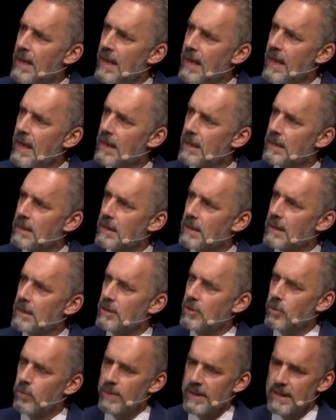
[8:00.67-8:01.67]
And
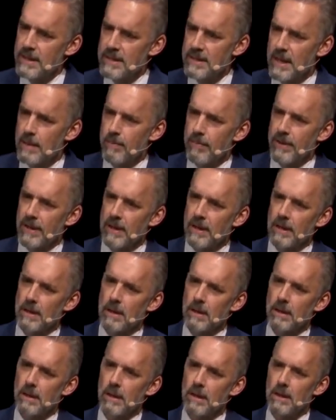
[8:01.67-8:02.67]
to read something,
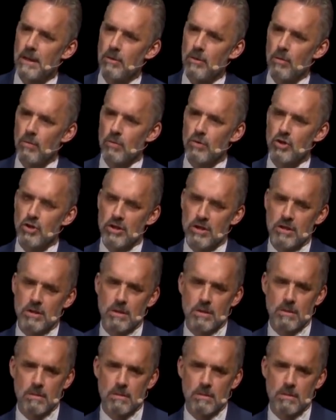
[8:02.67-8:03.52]
you don't just